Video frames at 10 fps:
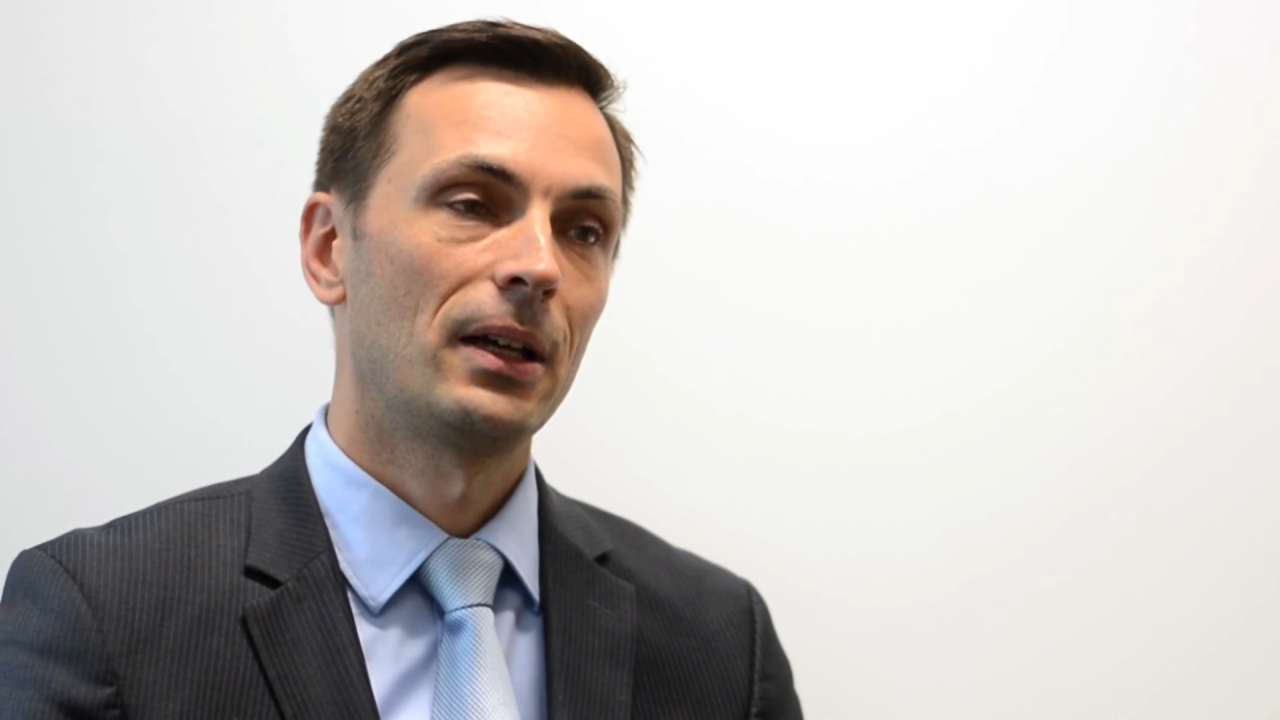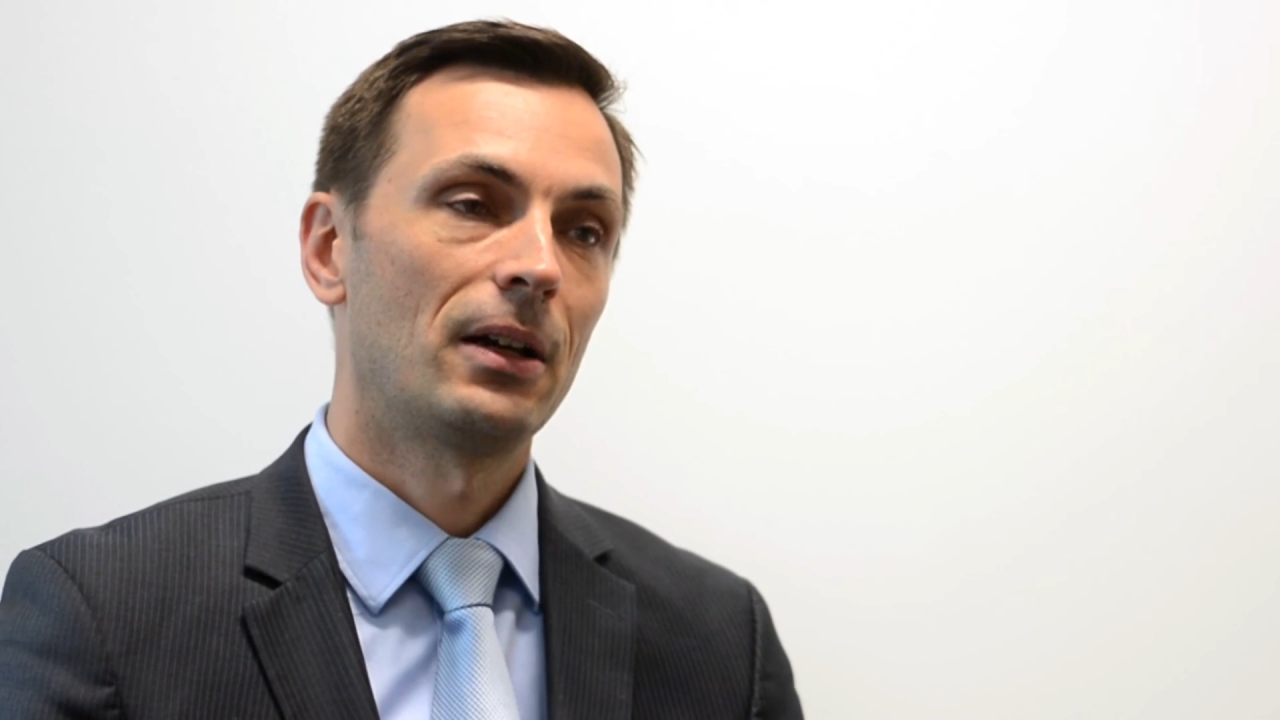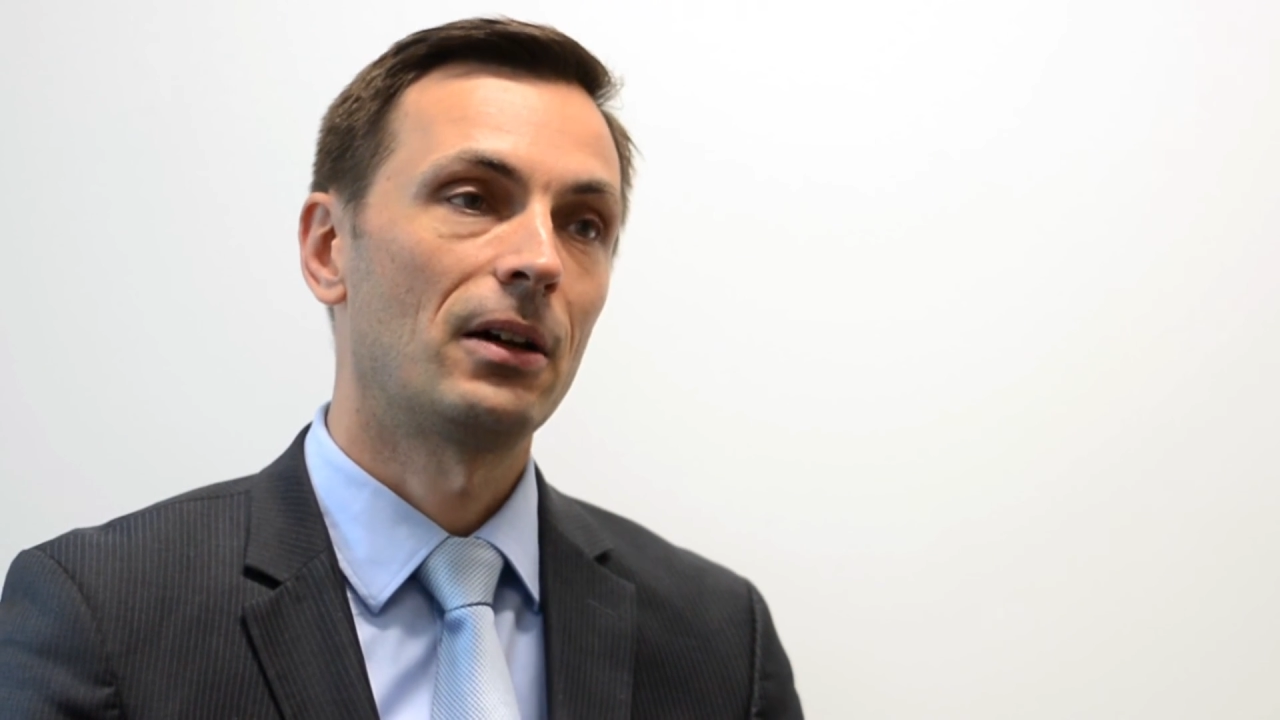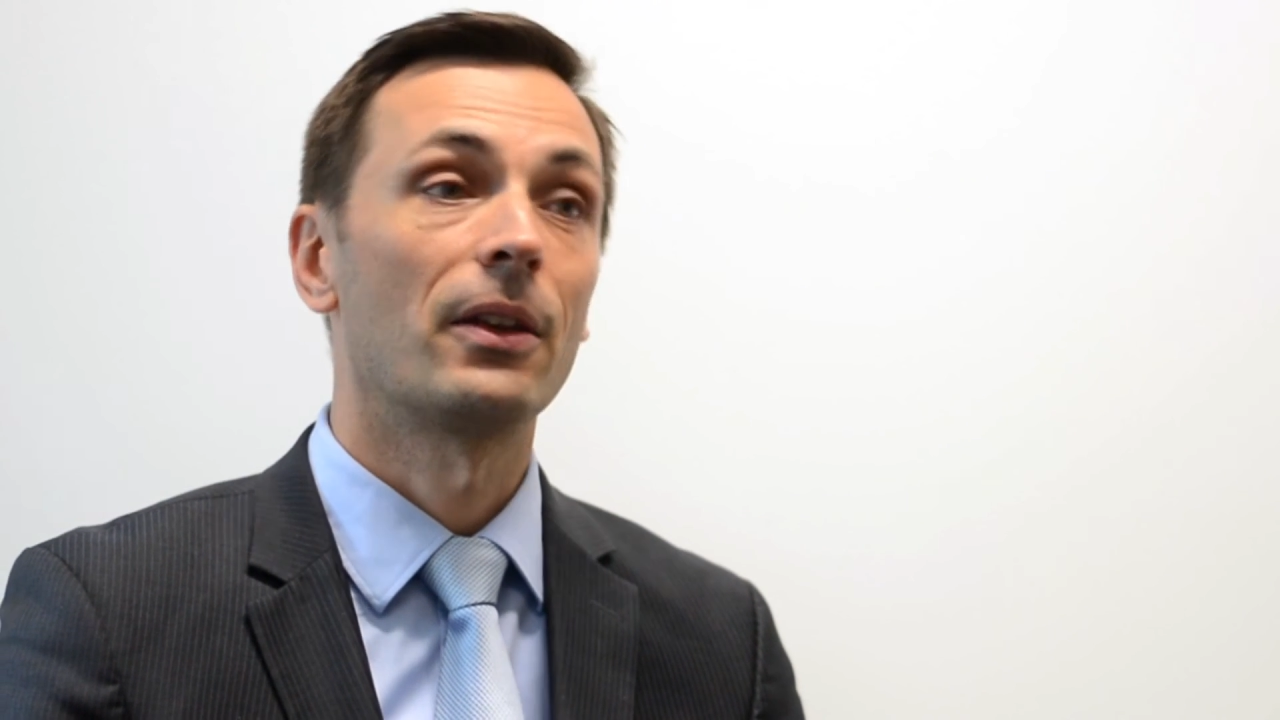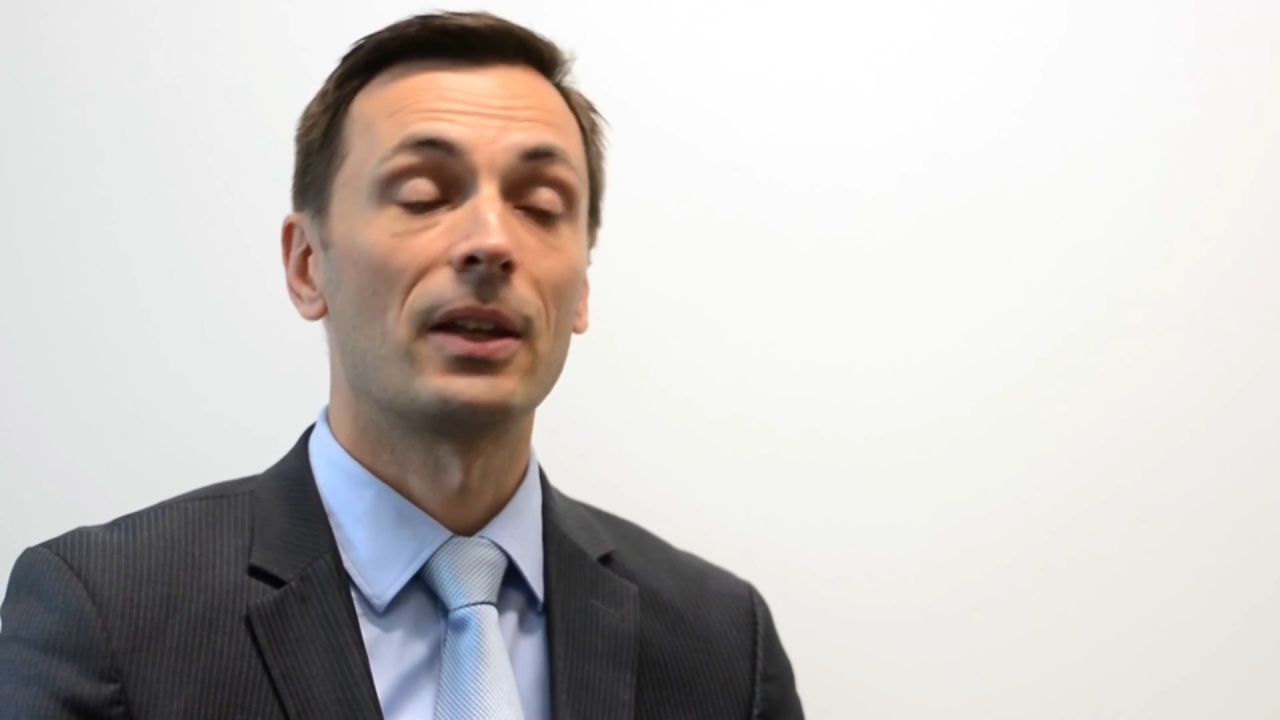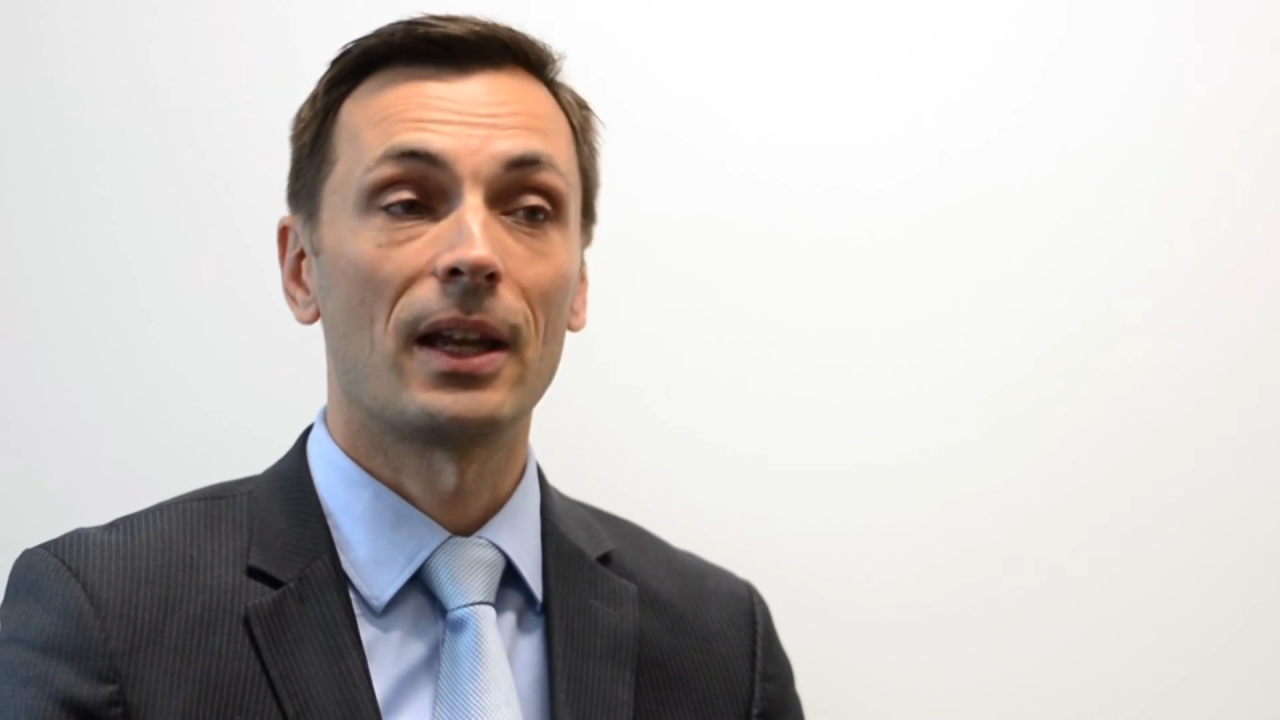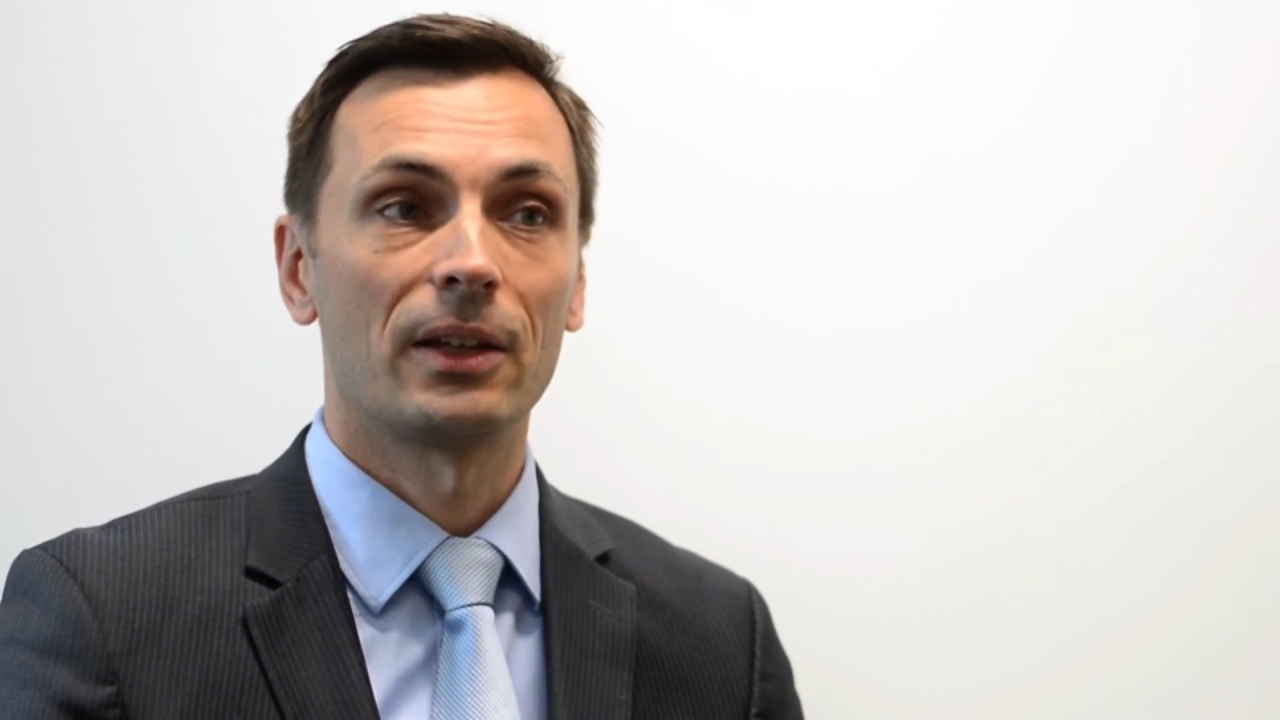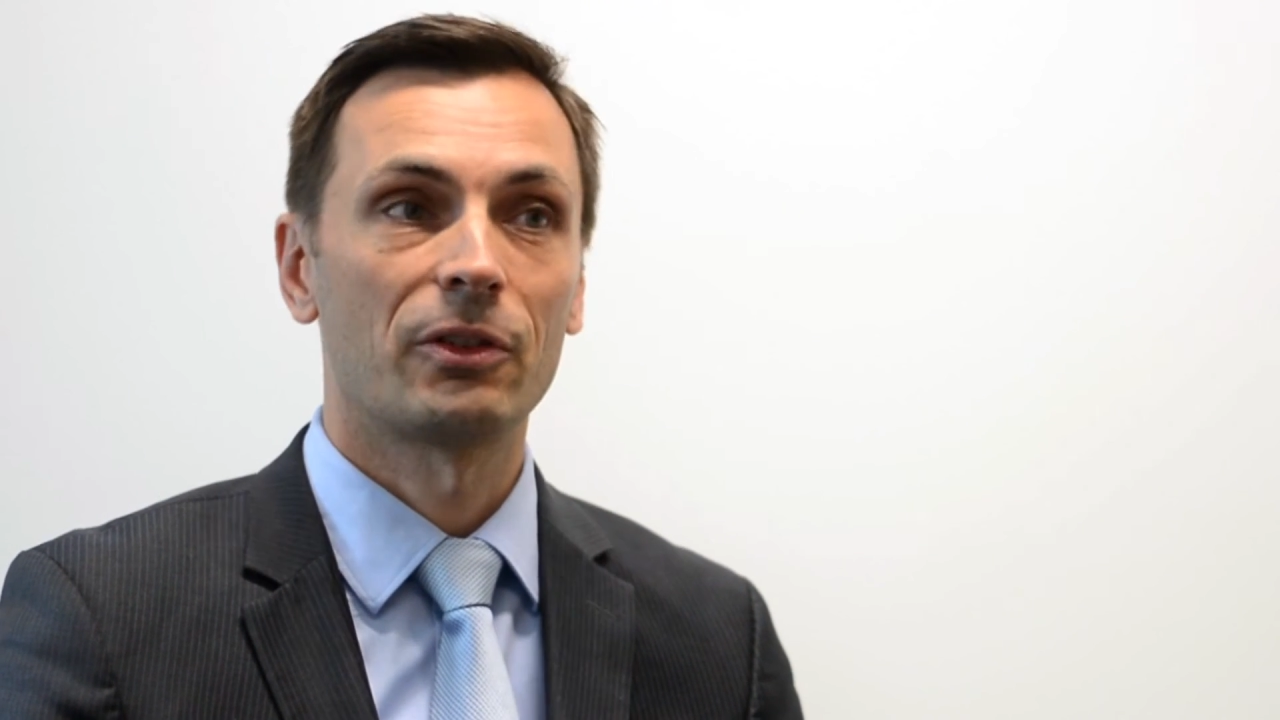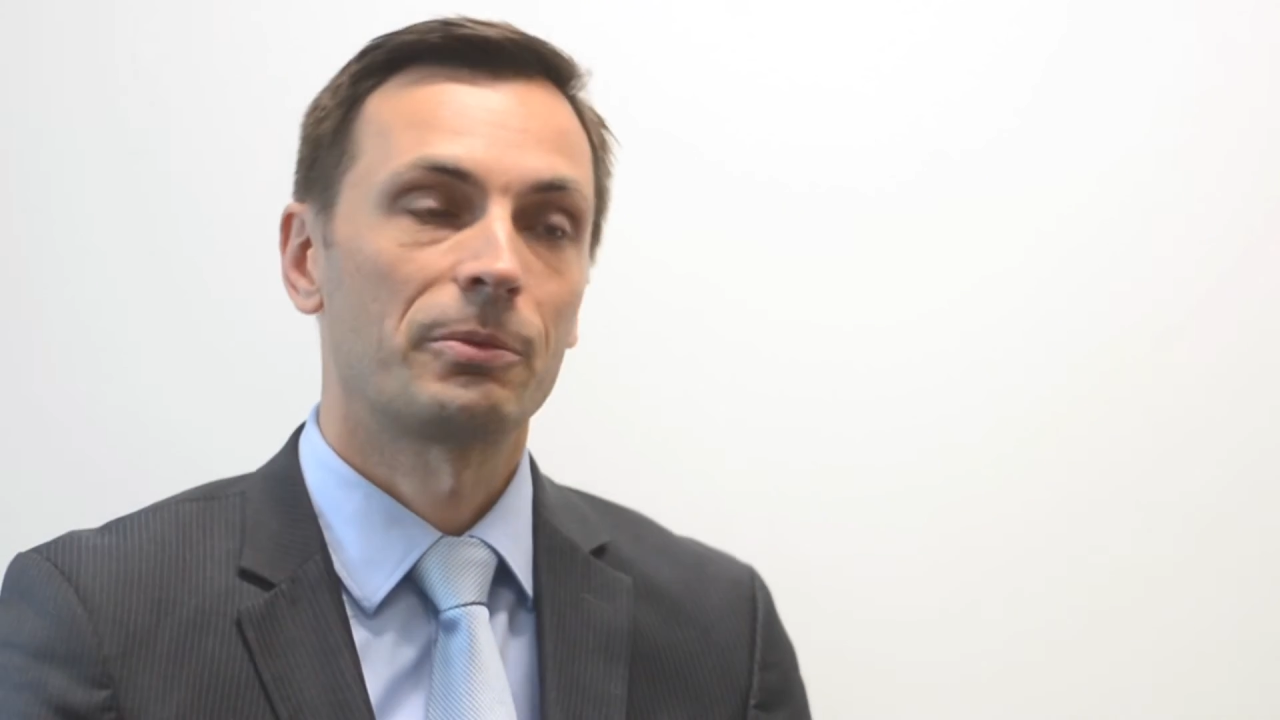on the life